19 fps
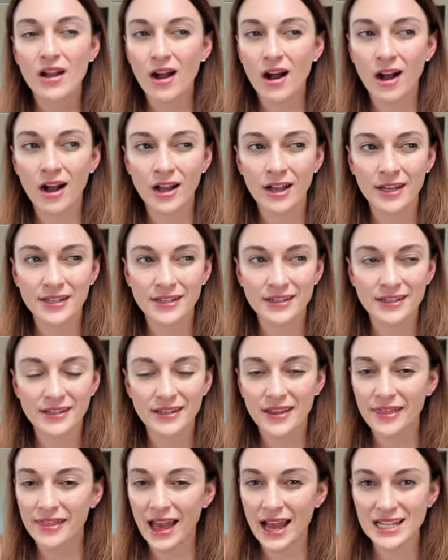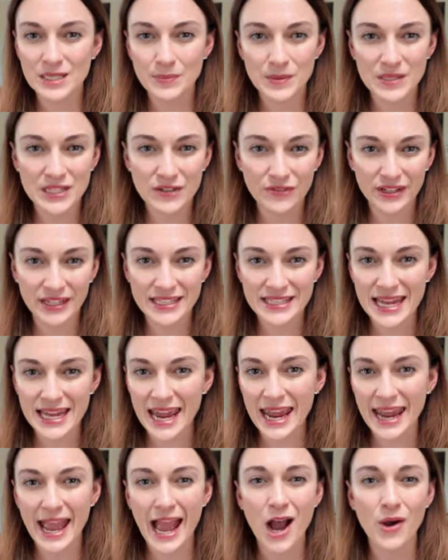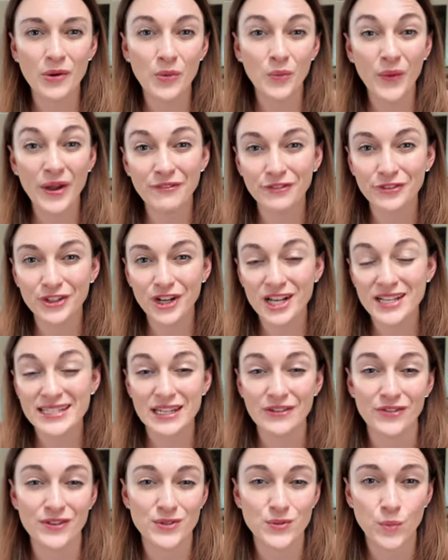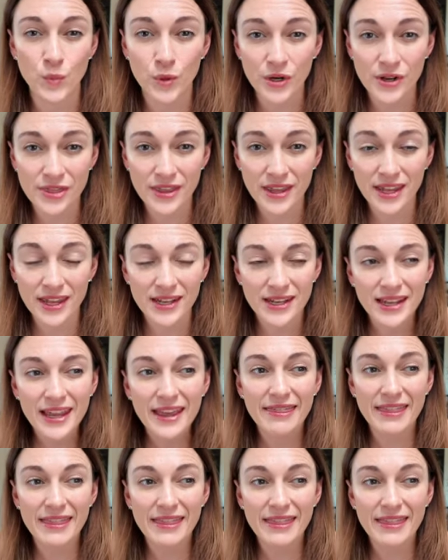on that specific day, how it went for us, if it's worth it.